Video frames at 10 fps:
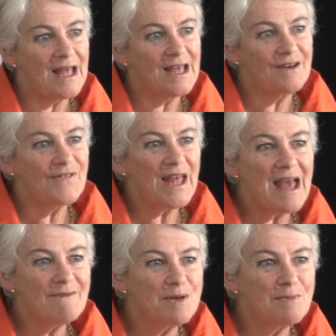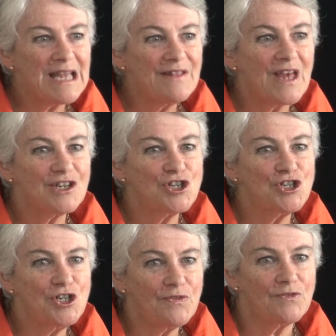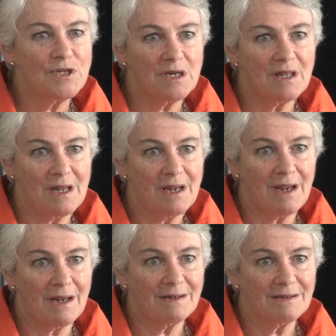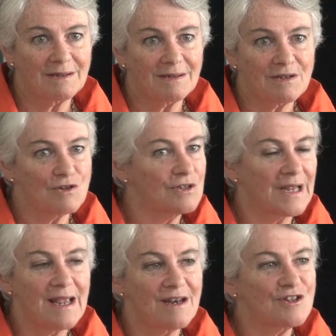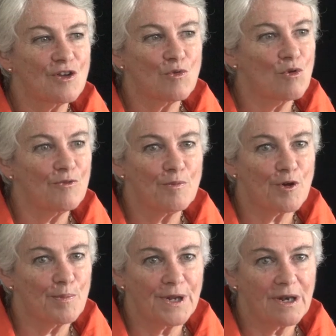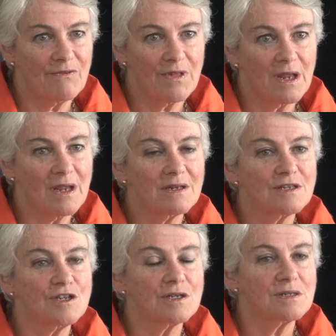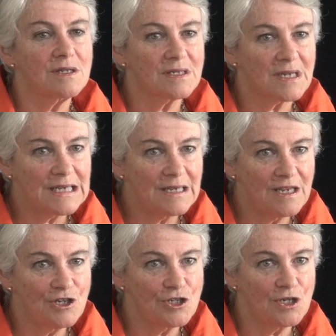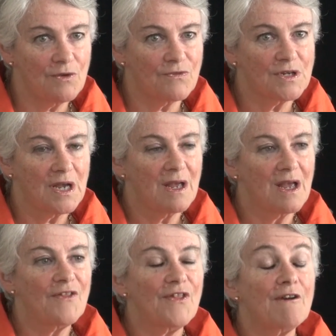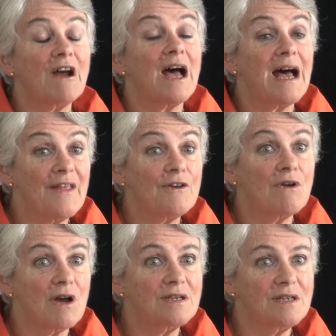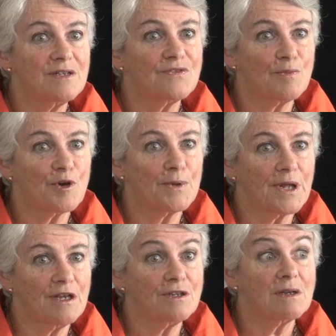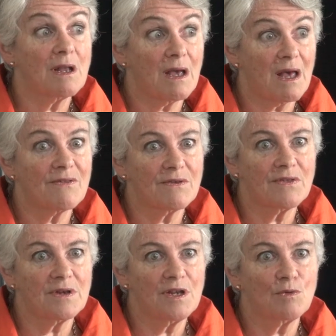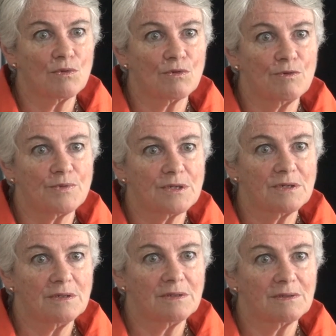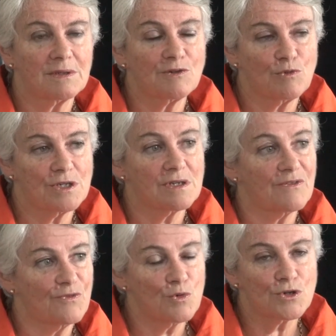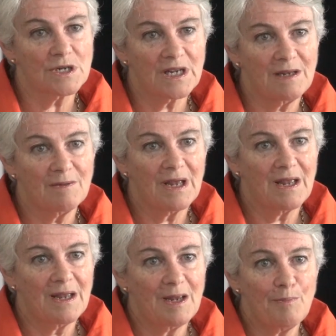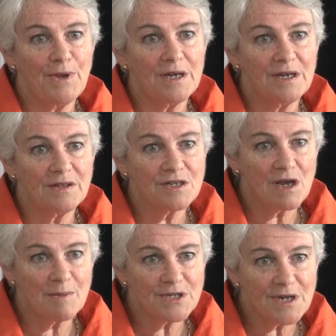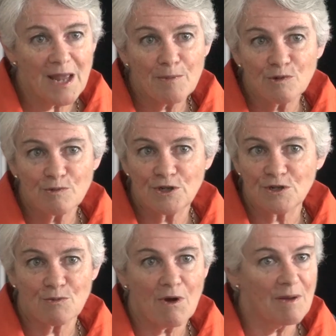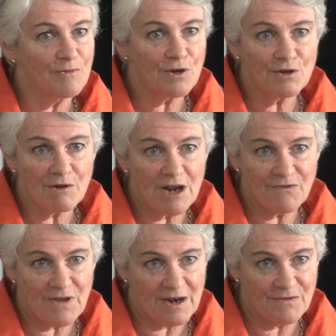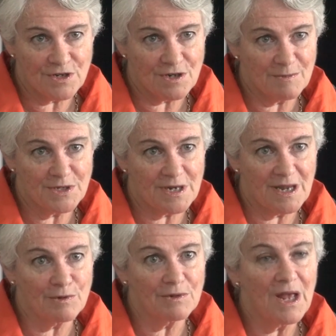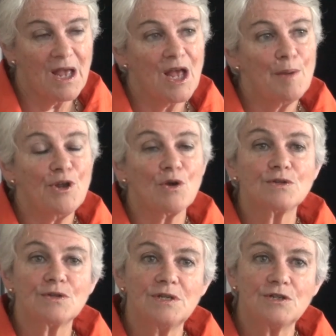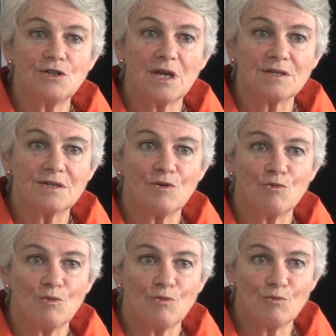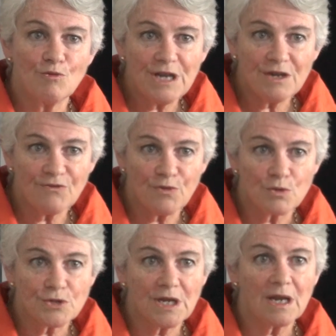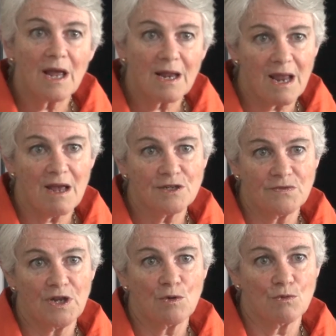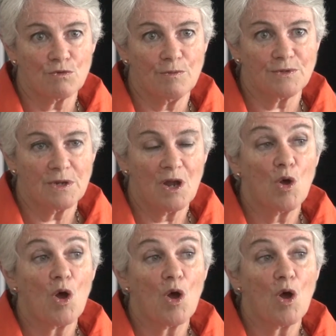And if they haven't made that shift in thinking, so it's, again, it's not all of multiplicative thinking, it's just this key shift. There are other ideas for multiplication other than equal groups, and which is unfortunately embedded in the times table, which is why I'm not a great fan of the times table, because it is just reinforcing a count of equal groups.